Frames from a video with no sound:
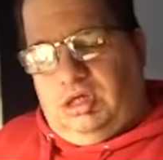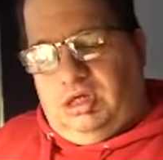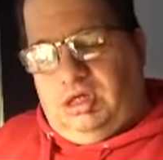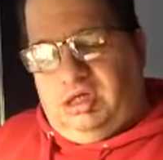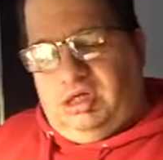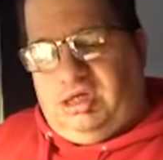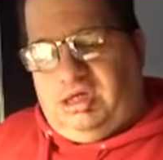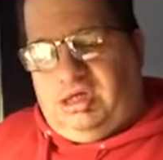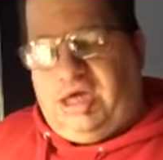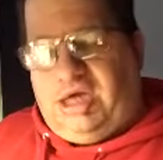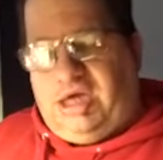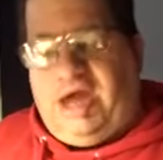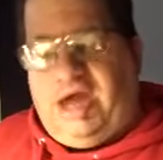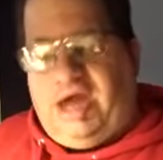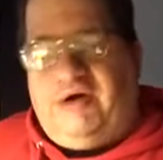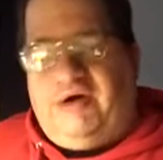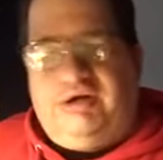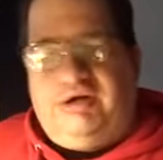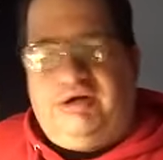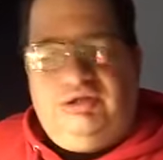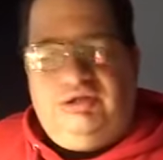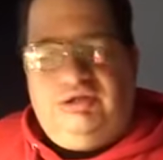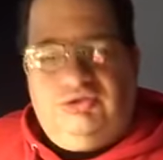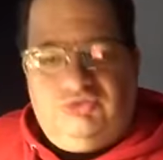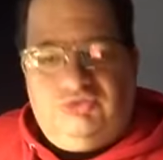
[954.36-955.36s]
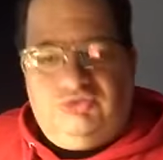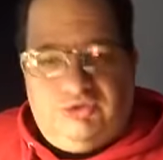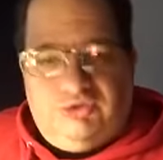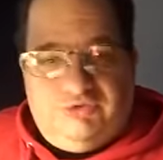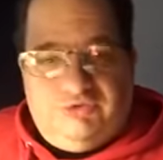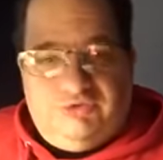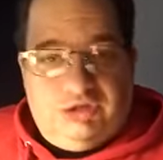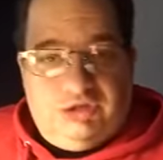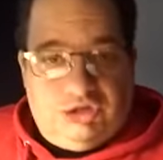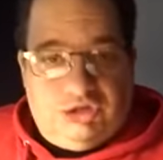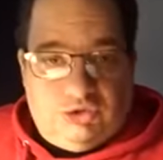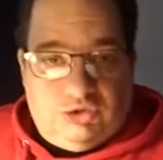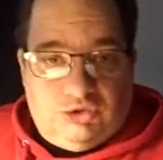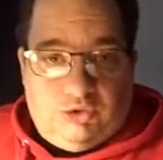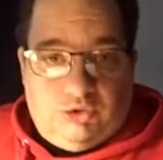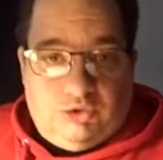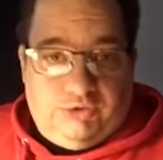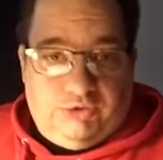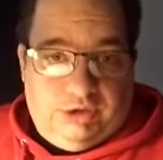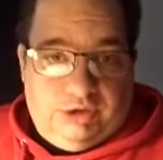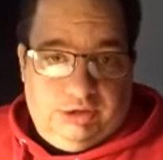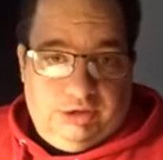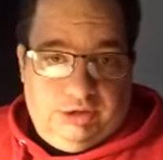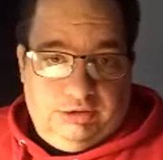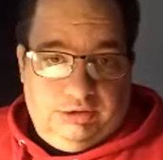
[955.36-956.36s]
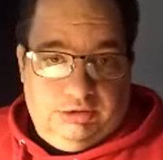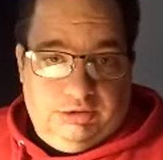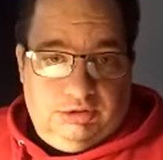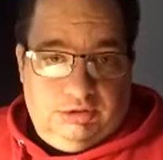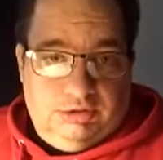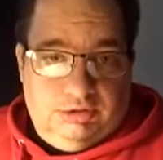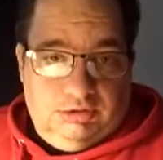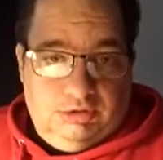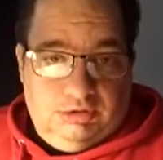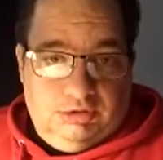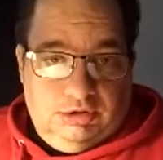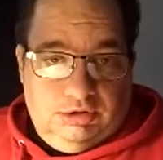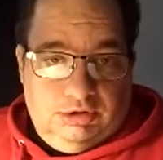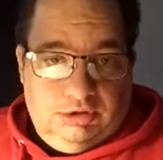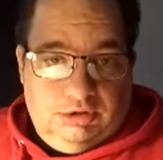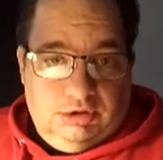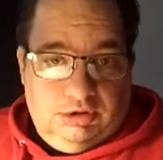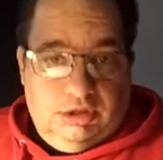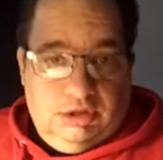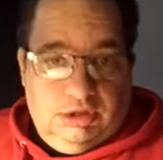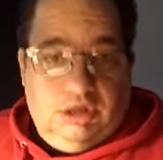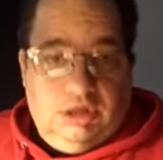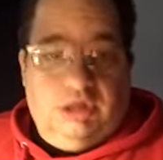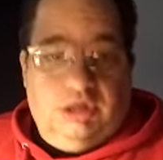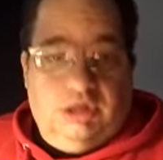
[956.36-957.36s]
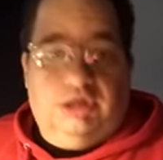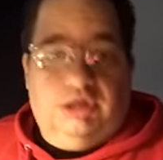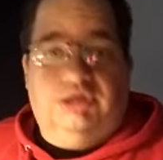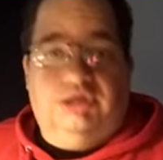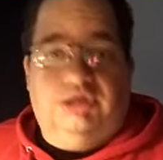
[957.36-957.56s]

character-driven story. Because